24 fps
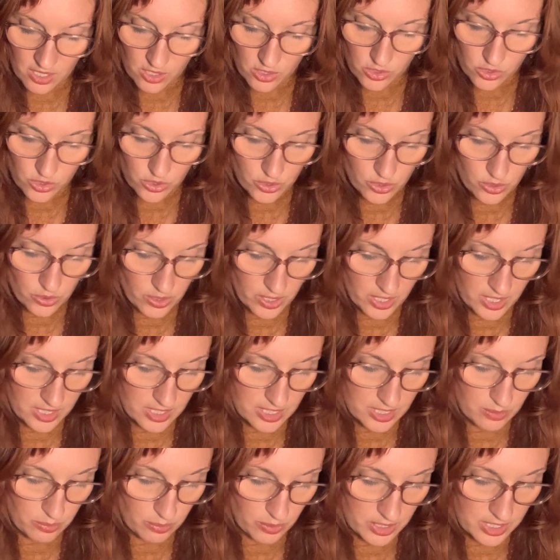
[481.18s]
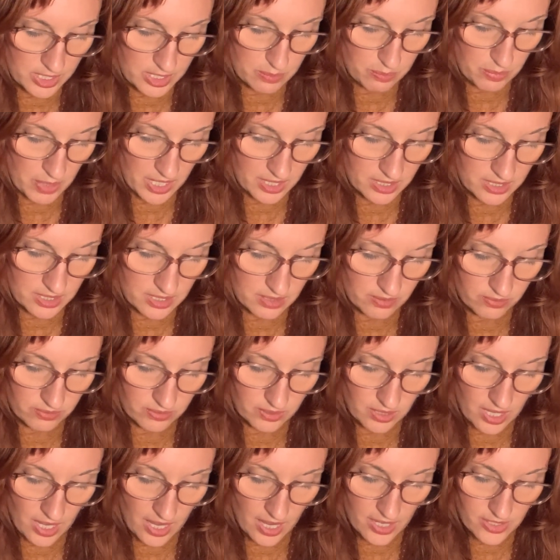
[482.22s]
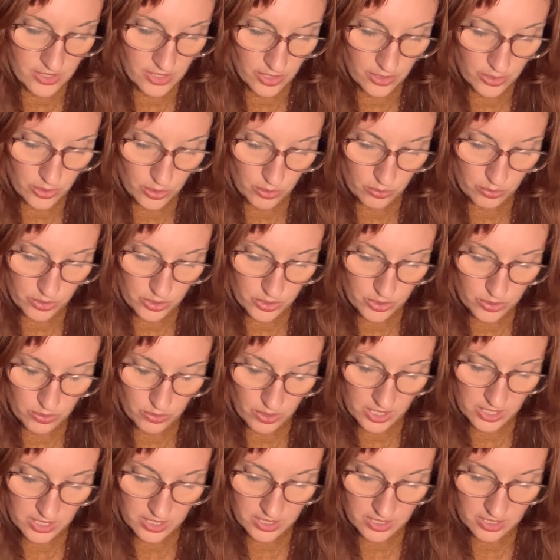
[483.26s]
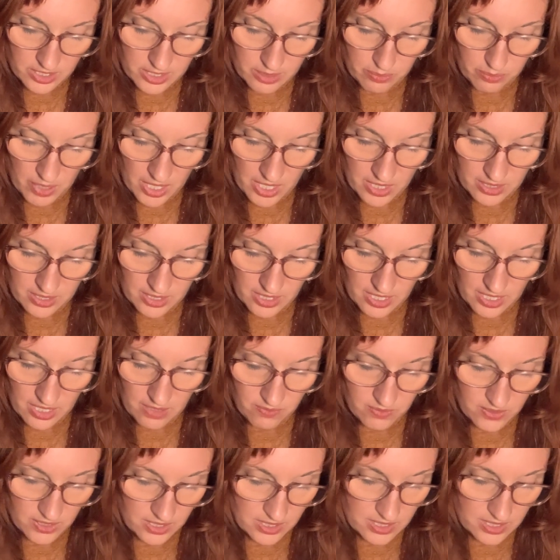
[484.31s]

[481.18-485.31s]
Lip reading: streets with specks of light, and who was dressed to spend the evening